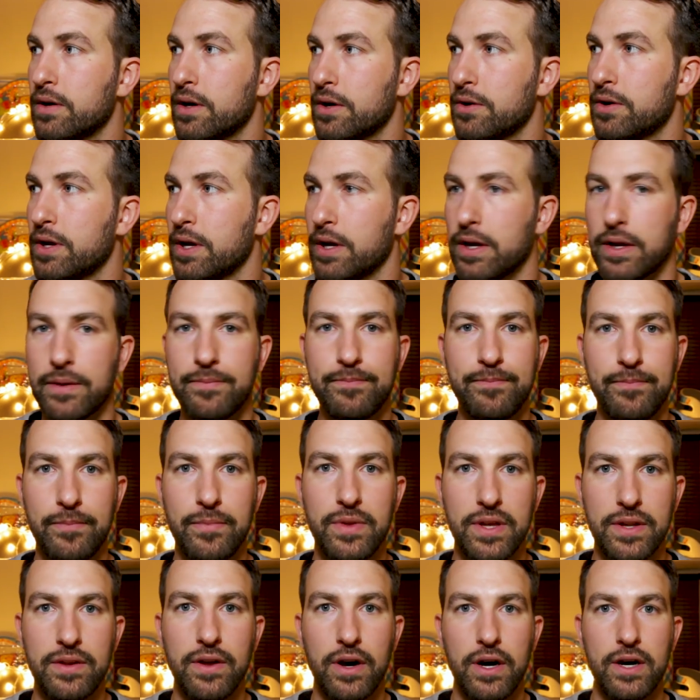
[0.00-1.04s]
Okay,
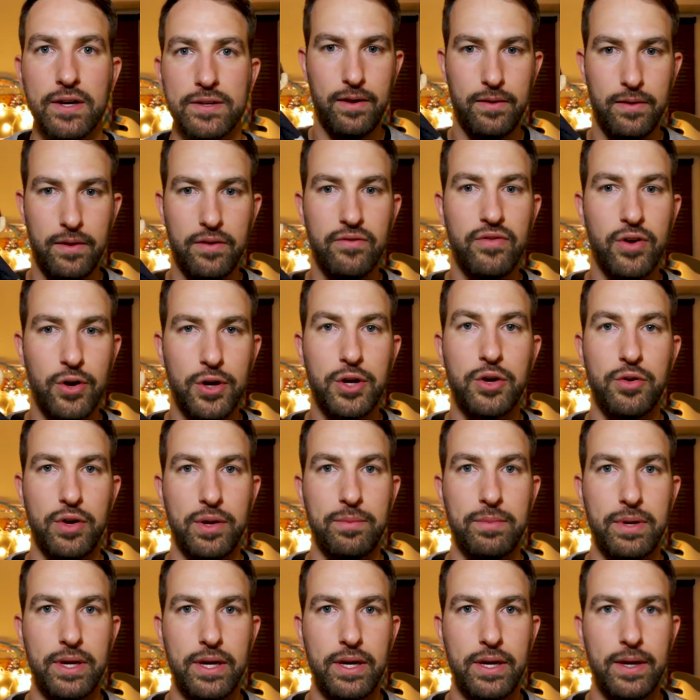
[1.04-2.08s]
the dolls, they're very
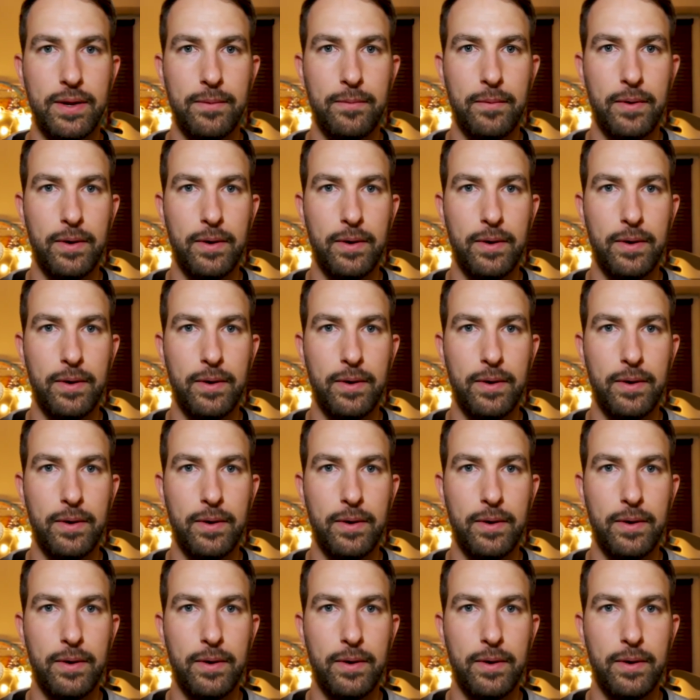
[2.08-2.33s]
creepy.